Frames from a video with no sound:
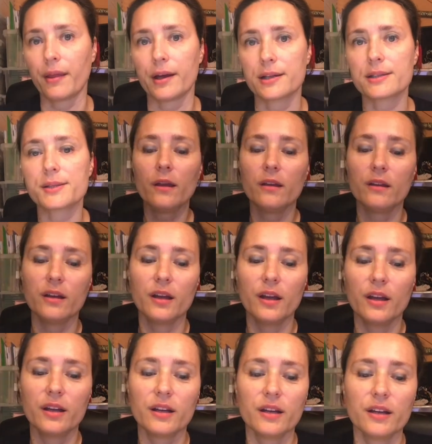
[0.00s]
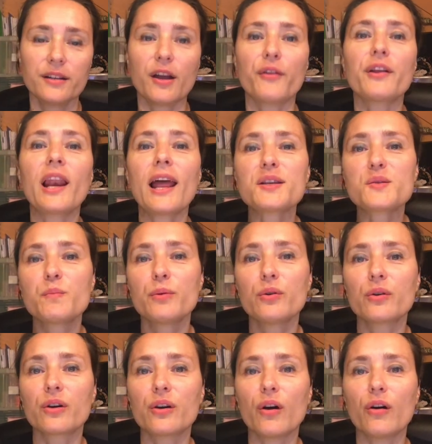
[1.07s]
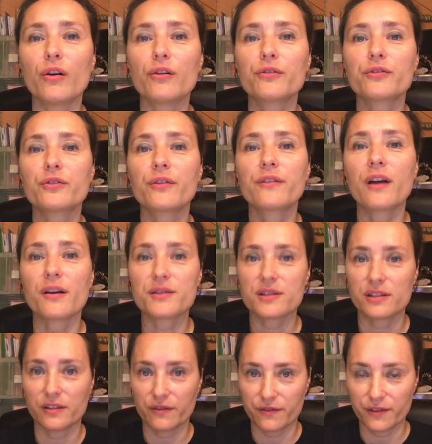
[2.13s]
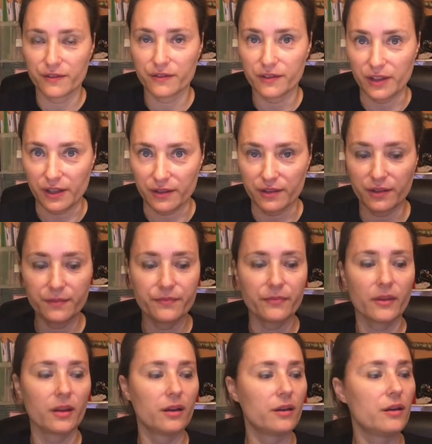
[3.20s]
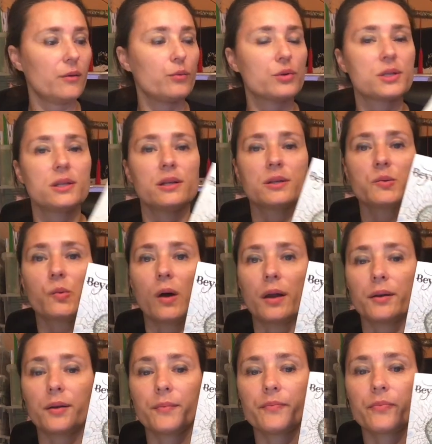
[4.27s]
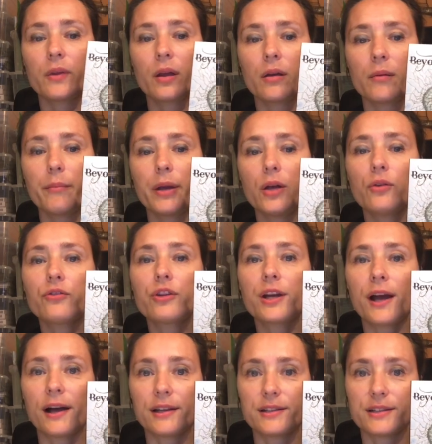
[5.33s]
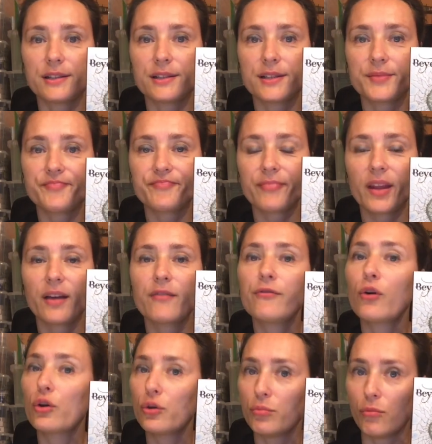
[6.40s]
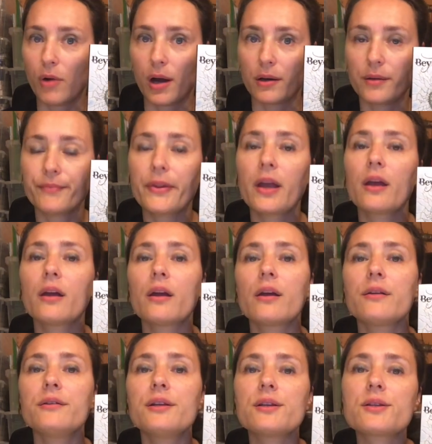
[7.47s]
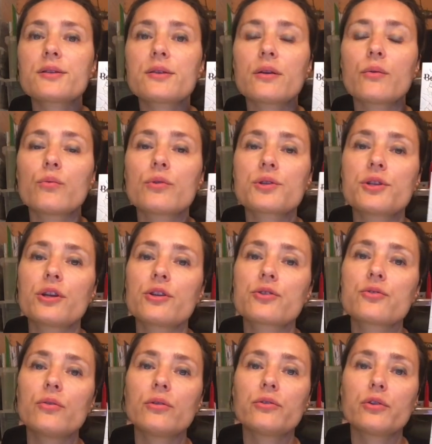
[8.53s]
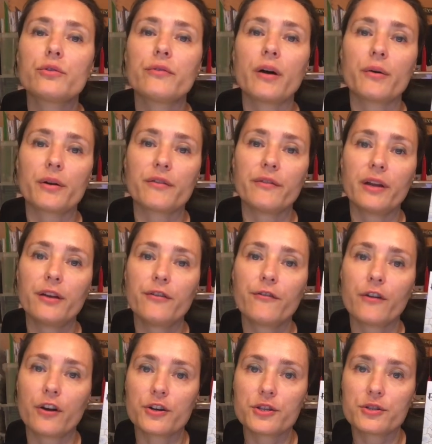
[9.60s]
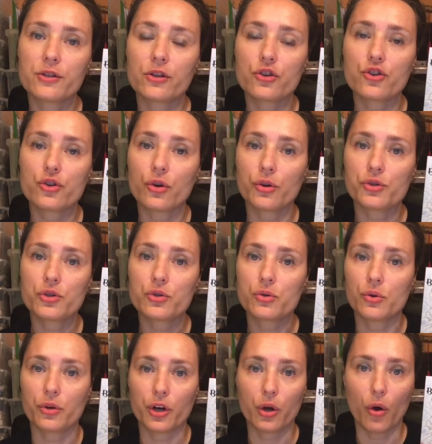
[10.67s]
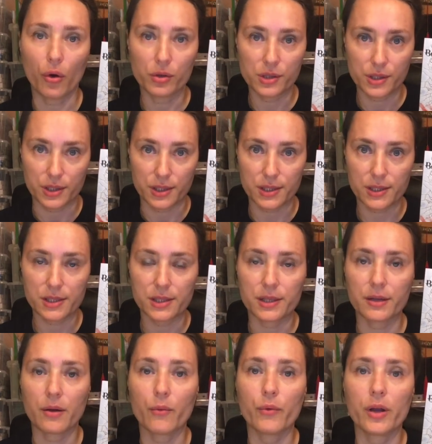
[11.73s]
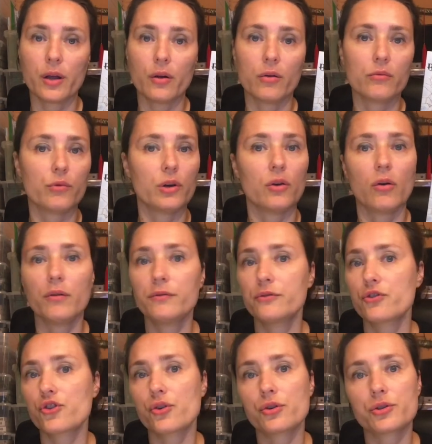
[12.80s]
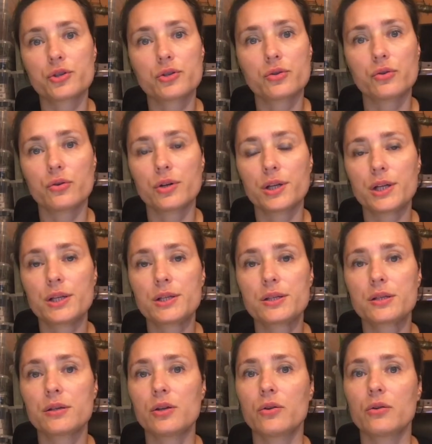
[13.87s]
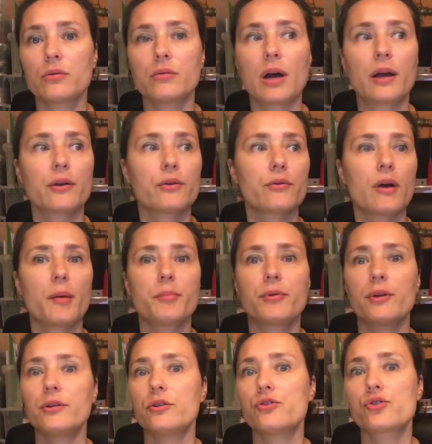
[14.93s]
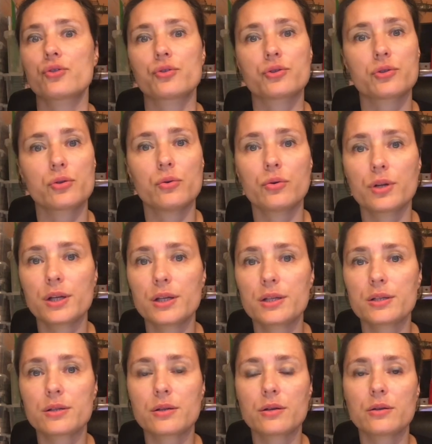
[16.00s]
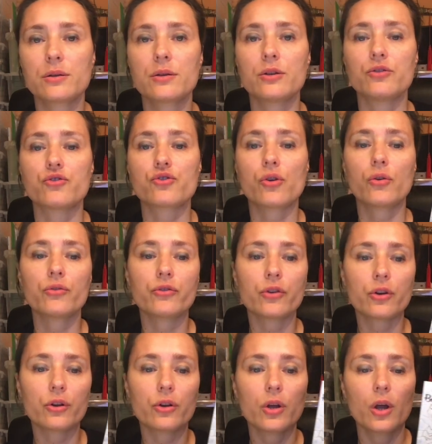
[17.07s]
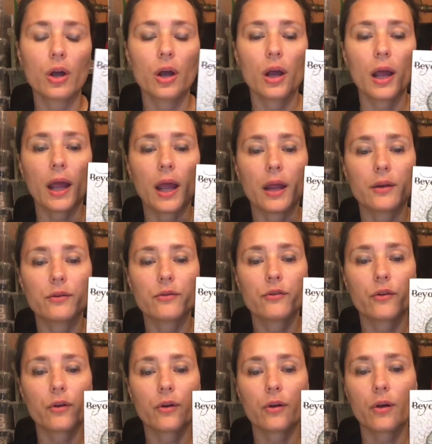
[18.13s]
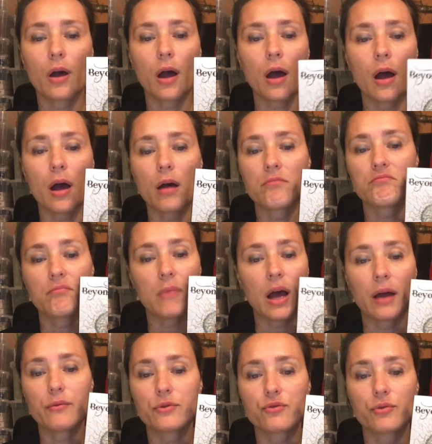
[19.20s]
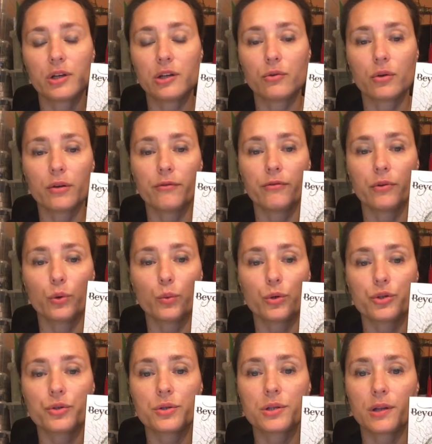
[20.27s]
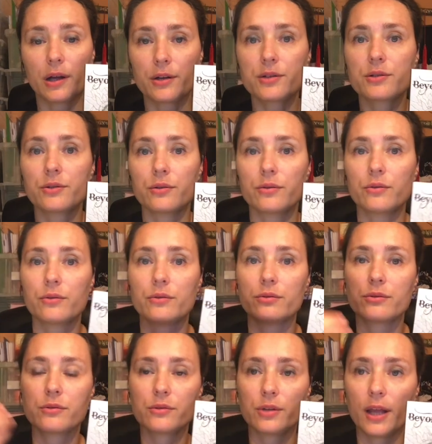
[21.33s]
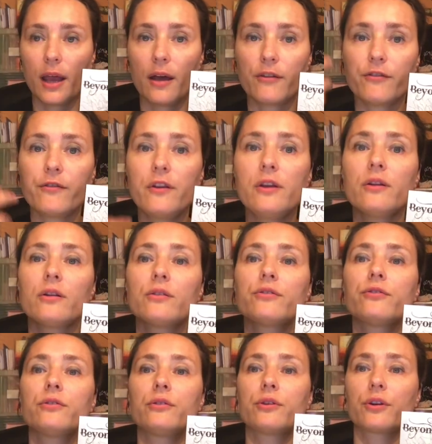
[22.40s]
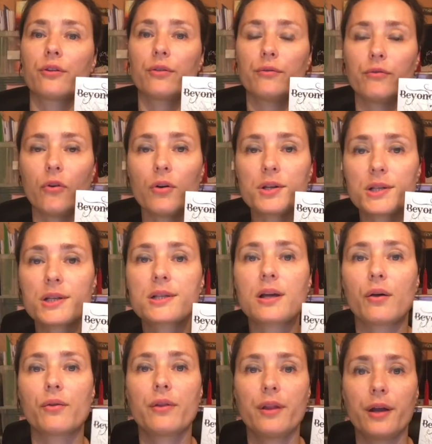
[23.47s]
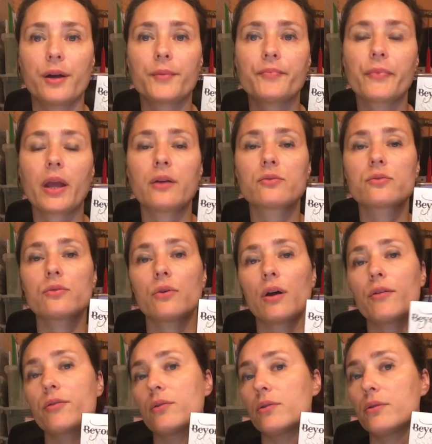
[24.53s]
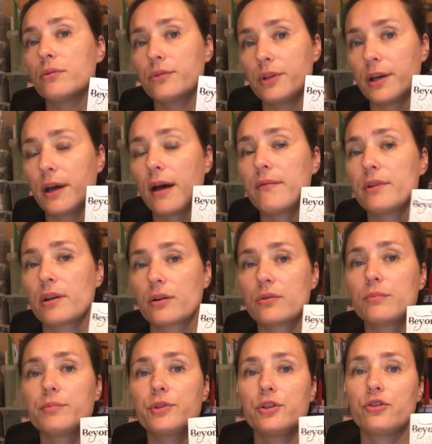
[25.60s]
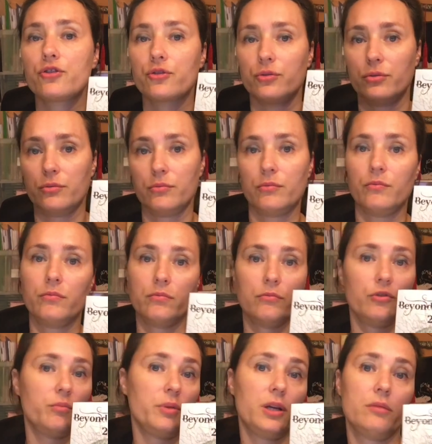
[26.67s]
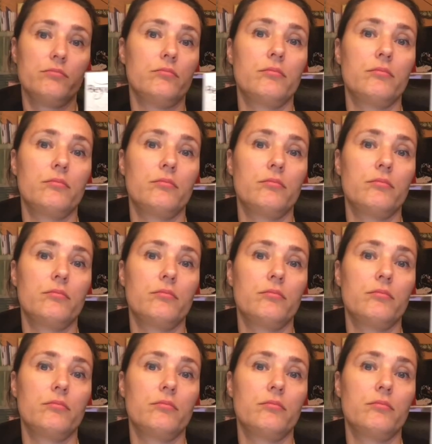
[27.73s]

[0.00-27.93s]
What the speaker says: that. Now, the last book of 2015 was this one, Beyond Realities, Volume 1. This was the result of our very first short story contest. We loved short stories. You know, I grew up reading short stories in genre, and I was really looking forward to start to get a feel for the voices out there. And so I thought that having a competition would be